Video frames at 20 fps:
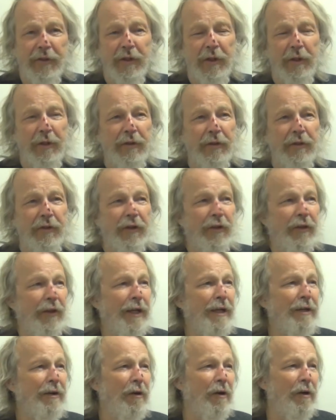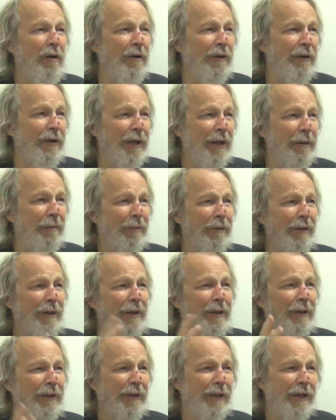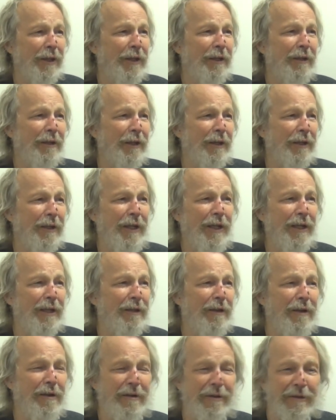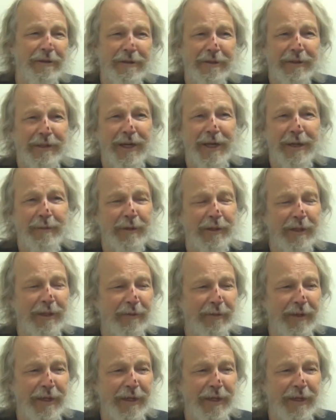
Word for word: So, so they called up again a long, long time ago.